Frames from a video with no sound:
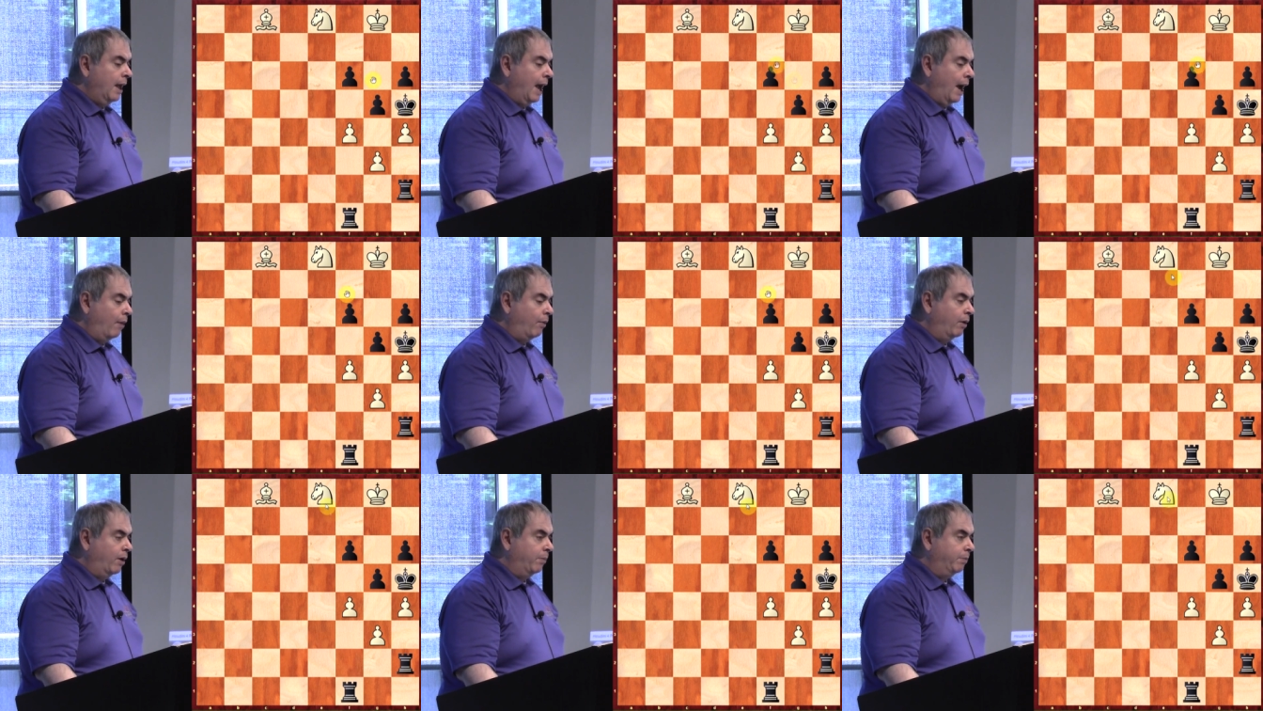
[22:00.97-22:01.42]

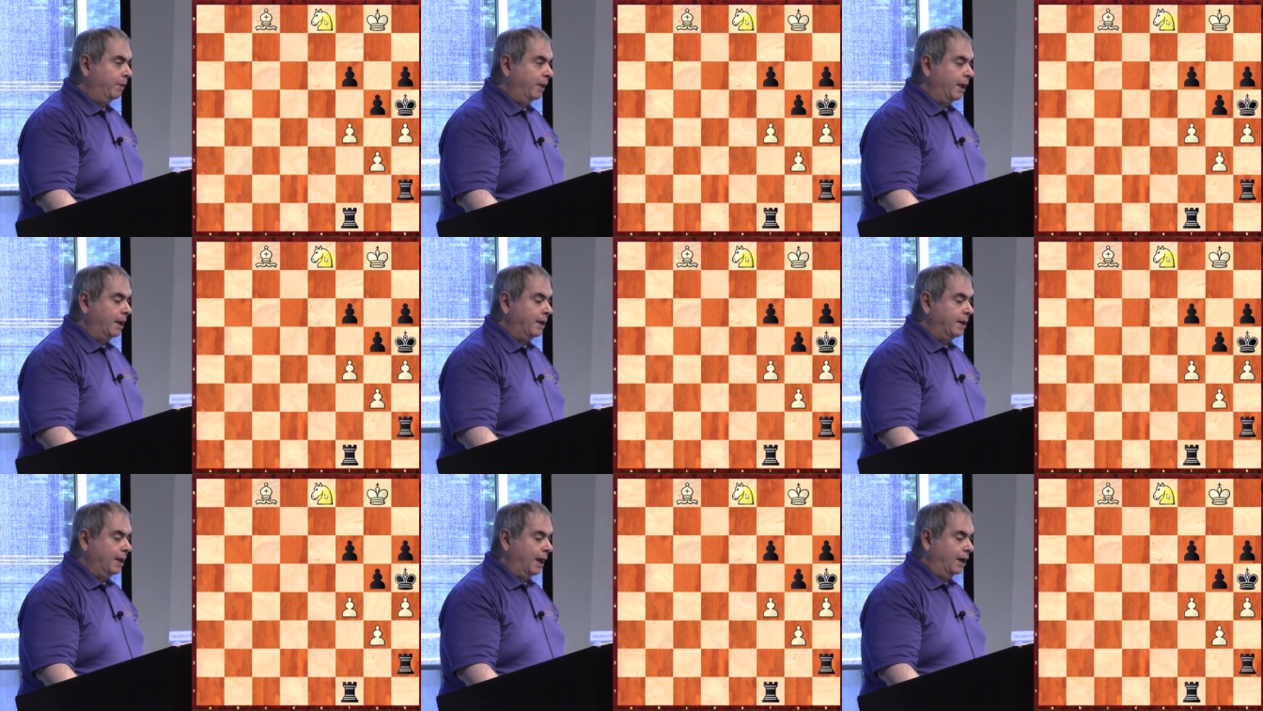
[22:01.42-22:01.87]
I want to
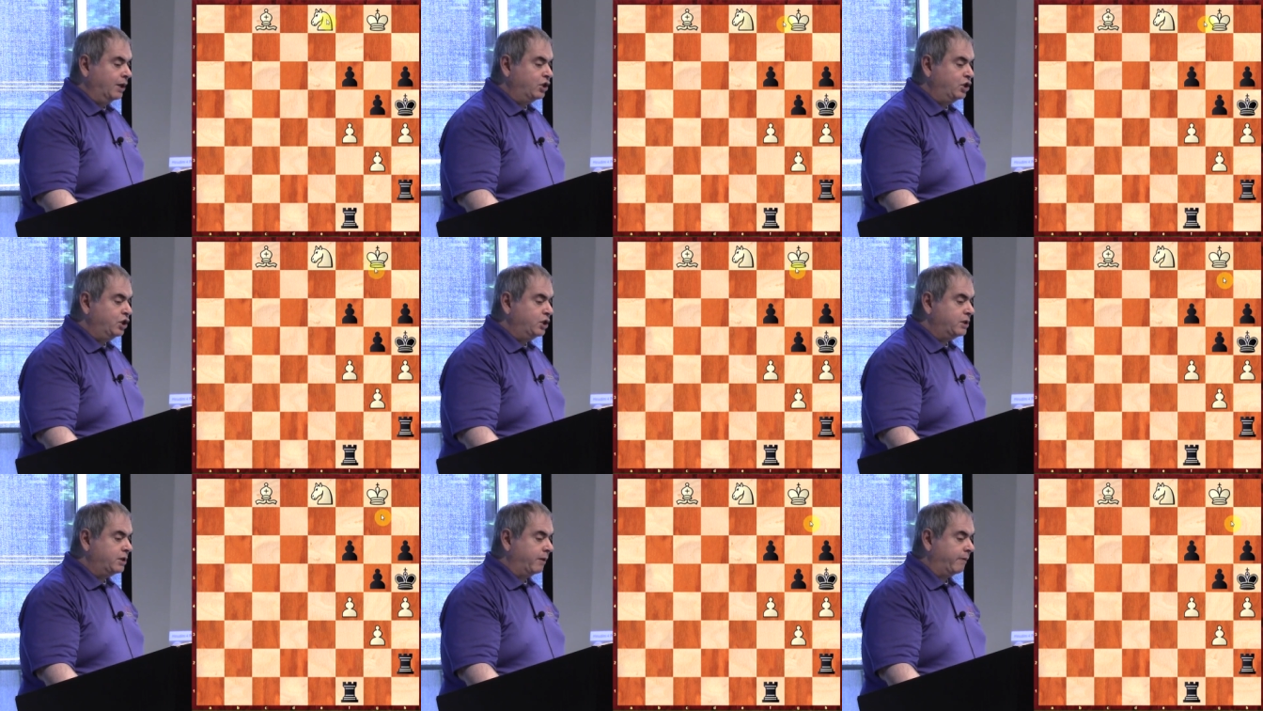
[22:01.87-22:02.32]
play knight
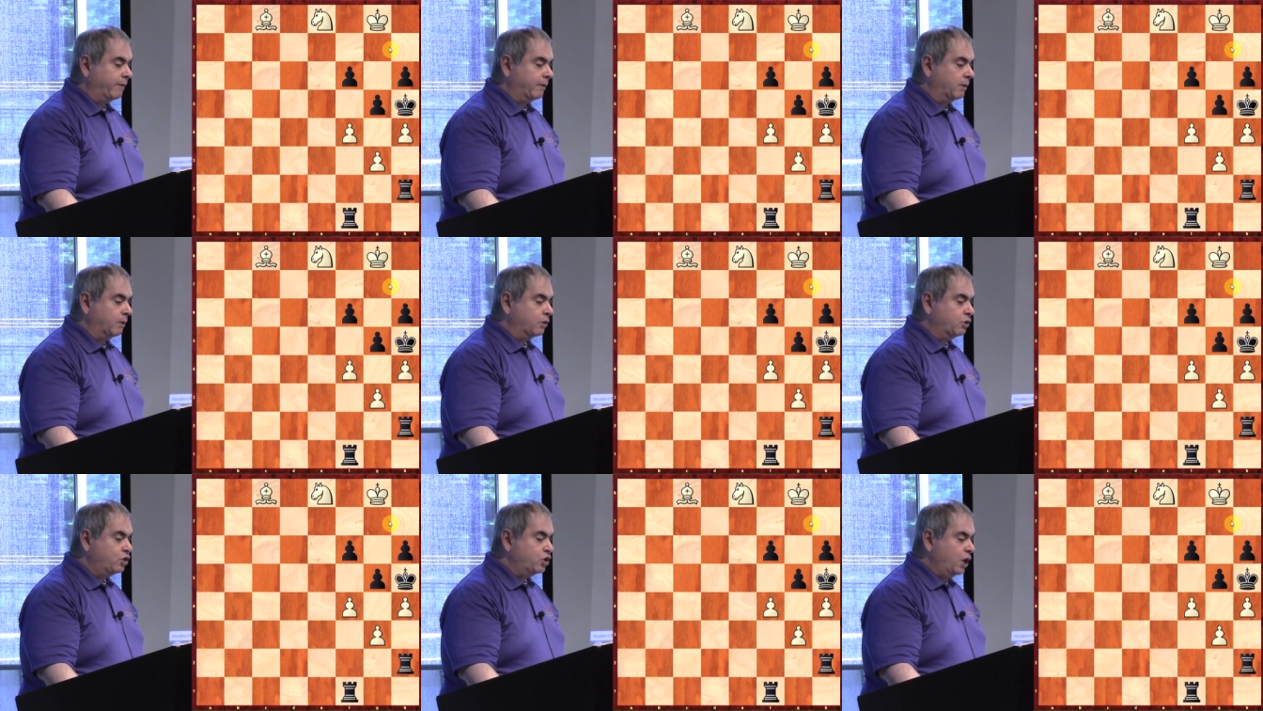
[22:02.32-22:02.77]
g7,
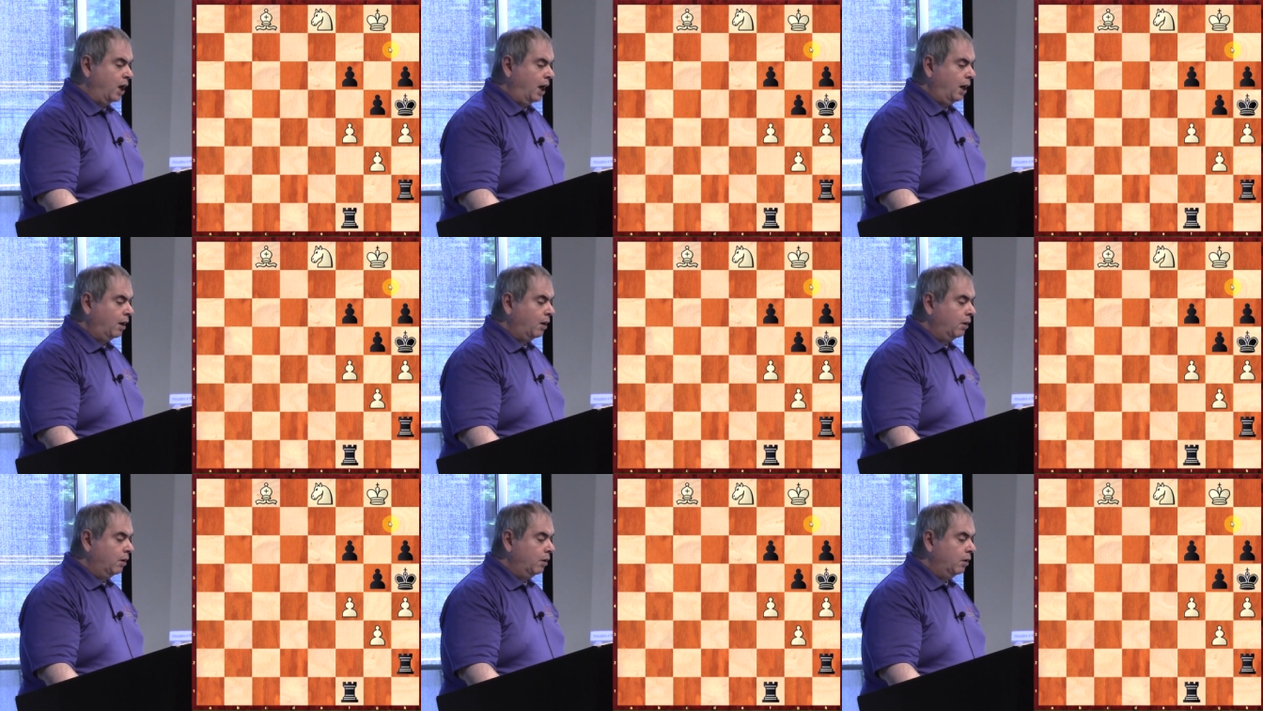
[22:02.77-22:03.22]

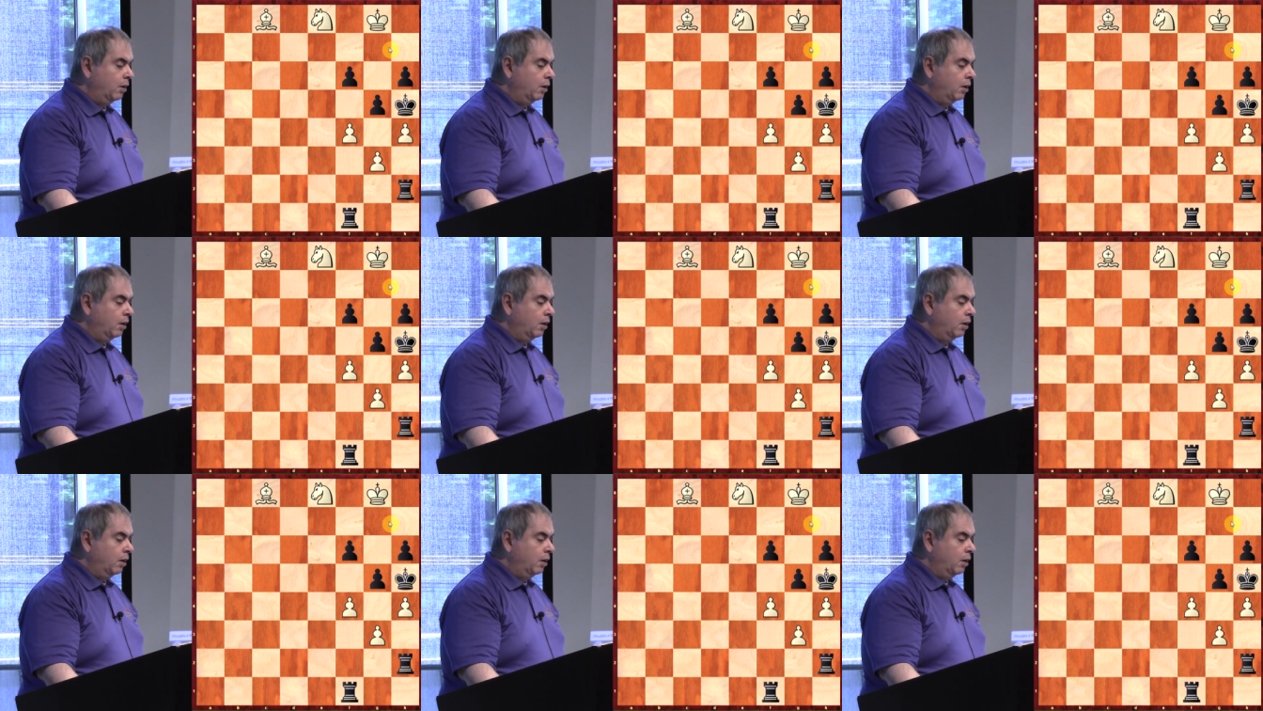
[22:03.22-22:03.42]
check.